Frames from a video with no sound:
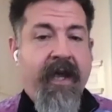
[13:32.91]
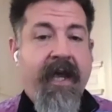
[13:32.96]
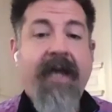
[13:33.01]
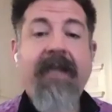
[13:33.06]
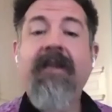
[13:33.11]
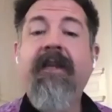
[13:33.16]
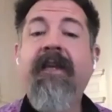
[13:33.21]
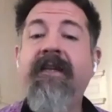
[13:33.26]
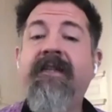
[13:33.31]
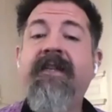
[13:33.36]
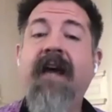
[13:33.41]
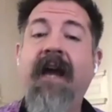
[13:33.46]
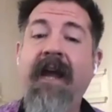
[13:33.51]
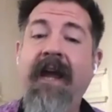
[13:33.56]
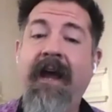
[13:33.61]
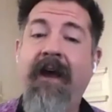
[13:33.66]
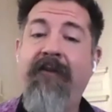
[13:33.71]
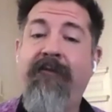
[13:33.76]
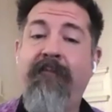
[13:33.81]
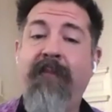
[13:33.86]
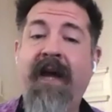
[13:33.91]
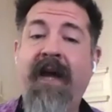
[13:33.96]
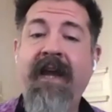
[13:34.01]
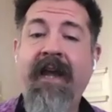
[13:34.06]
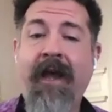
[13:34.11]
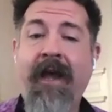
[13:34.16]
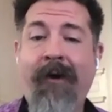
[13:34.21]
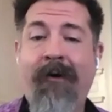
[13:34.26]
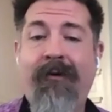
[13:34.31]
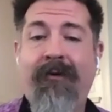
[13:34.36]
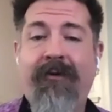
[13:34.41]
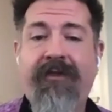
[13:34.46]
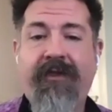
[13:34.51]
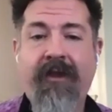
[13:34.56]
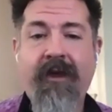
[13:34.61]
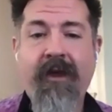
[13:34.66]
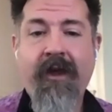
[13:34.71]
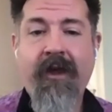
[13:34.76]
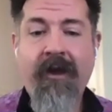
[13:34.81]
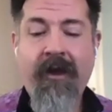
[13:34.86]
At least I have my
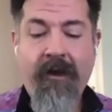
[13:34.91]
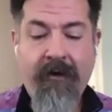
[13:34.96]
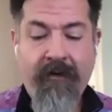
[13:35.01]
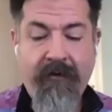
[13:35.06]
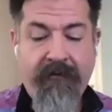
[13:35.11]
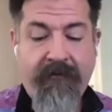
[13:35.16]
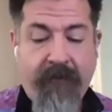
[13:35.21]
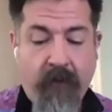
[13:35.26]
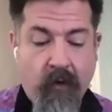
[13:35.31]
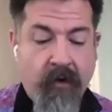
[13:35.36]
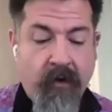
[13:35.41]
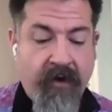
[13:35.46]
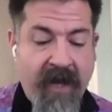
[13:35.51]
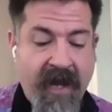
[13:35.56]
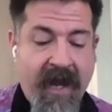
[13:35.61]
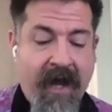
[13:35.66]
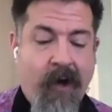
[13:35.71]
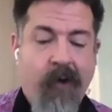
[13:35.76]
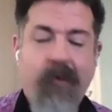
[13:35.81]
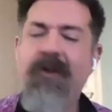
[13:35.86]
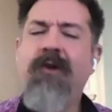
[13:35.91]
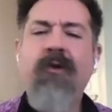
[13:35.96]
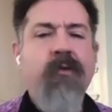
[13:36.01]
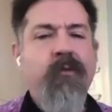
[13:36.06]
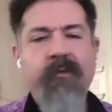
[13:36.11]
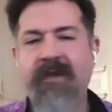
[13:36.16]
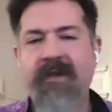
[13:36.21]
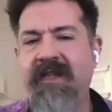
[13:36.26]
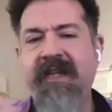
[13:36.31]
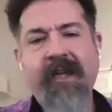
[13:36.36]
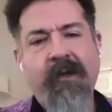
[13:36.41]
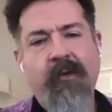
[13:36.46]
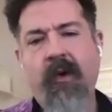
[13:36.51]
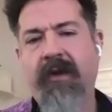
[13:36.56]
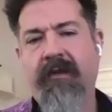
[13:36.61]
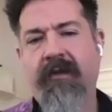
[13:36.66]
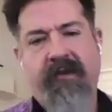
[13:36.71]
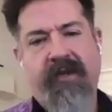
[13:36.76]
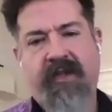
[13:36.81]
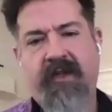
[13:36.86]
health for now. You see
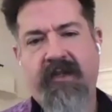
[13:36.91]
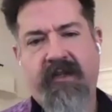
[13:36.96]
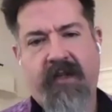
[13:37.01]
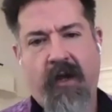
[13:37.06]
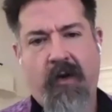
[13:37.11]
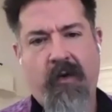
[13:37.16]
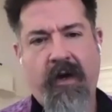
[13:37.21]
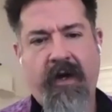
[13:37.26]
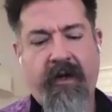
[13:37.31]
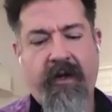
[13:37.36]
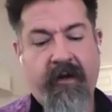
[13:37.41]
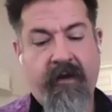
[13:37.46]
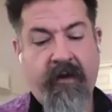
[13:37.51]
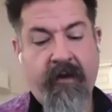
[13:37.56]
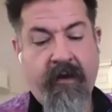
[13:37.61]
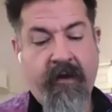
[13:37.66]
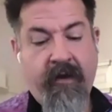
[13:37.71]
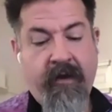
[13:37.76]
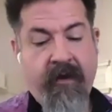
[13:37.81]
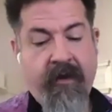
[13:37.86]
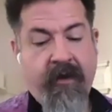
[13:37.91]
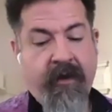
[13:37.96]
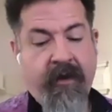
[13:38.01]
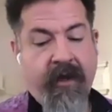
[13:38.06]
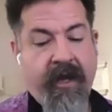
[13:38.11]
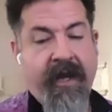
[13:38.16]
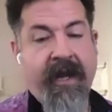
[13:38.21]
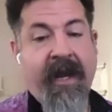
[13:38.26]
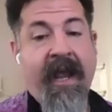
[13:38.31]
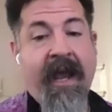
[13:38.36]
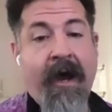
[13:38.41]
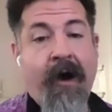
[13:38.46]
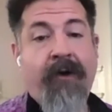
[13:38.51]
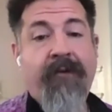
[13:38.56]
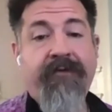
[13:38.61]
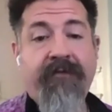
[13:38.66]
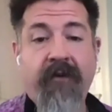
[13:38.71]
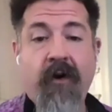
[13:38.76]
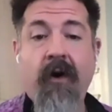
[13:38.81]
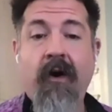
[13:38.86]
where this is going and how
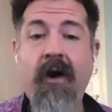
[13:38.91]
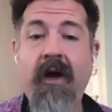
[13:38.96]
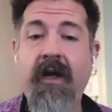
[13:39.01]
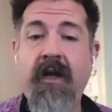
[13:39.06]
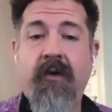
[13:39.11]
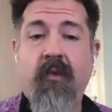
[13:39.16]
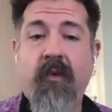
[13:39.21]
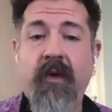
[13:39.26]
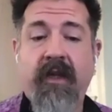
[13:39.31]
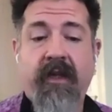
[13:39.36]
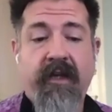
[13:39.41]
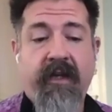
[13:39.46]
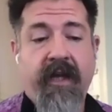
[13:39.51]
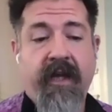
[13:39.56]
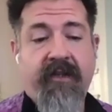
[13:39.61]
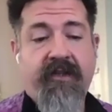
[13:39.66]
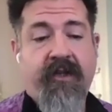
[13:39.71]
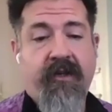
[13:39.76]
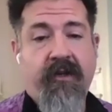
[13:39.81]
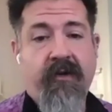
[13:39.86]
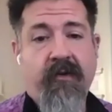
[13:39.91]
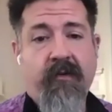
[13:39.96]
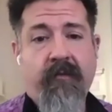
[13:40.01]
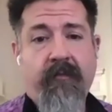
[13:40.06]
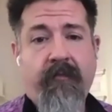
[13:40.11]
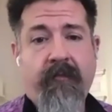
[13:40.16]
far it really gets you.